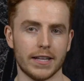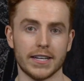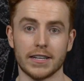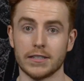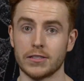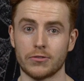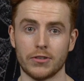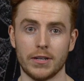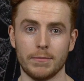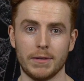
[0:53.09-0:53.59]
like a
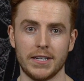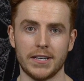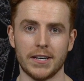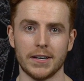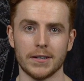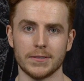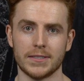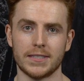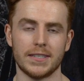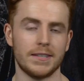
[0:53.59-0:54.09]
screaming
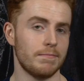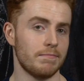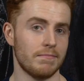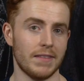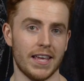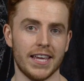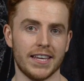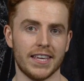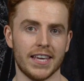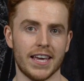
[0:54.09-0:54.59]
ghost,
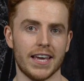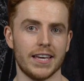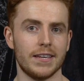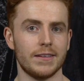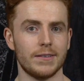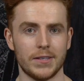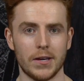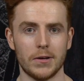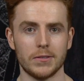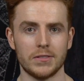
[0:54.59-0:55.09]
aka
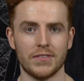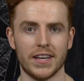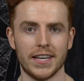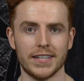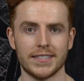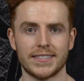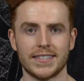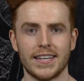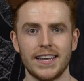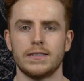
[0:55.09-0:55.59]

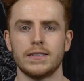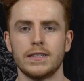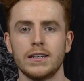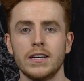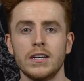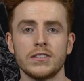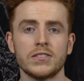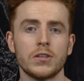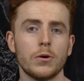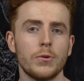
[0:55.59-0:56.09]
Ghostface.
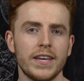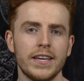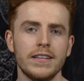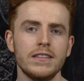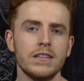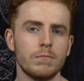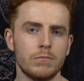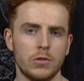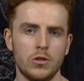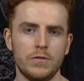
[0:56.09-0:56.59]
So in
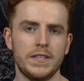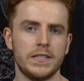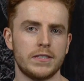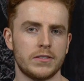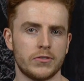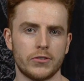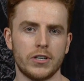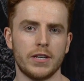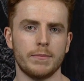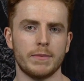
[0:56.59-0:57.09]
the movie
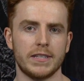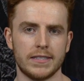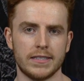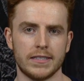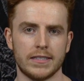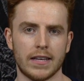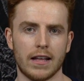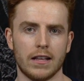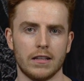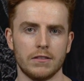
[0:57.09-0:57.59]
Scream
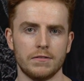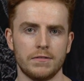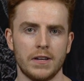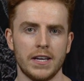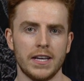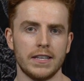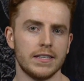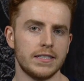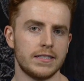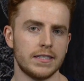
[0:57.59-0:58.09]
itself,
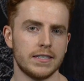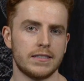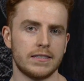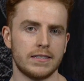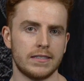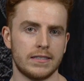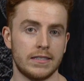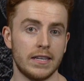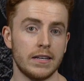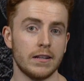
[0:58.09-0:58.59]
this is
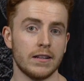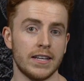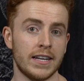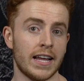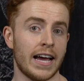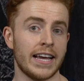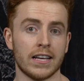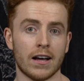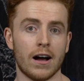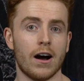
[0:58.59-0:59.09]
still an
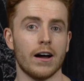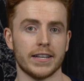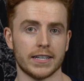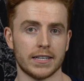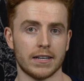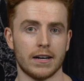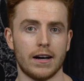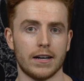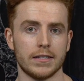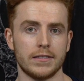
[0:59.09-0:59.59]
iconic
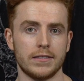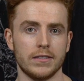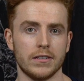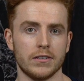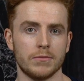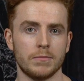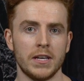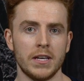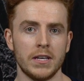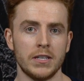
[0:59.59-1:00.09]

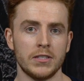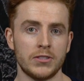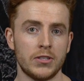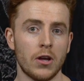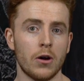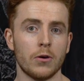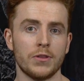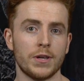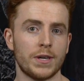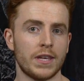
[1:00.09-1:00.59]
costume.
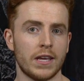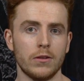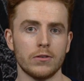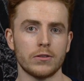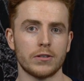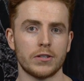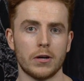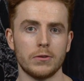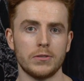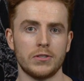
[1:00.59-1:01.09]
So the
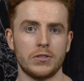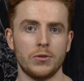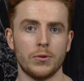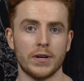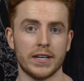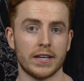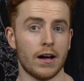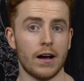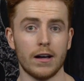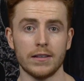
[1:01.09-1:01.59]
killer goes to
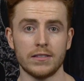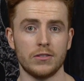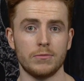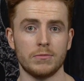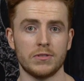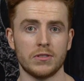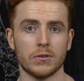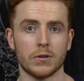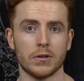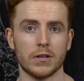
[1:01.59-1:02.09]
a costume
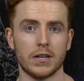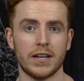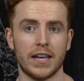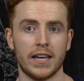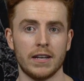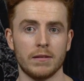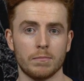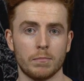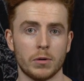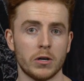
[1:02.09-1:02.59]
store
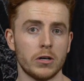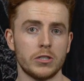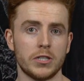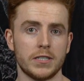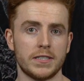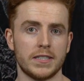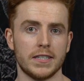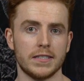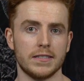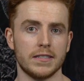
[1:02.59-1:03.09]
and
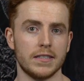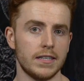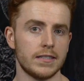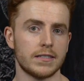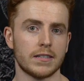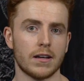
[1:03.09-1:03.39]
purchases this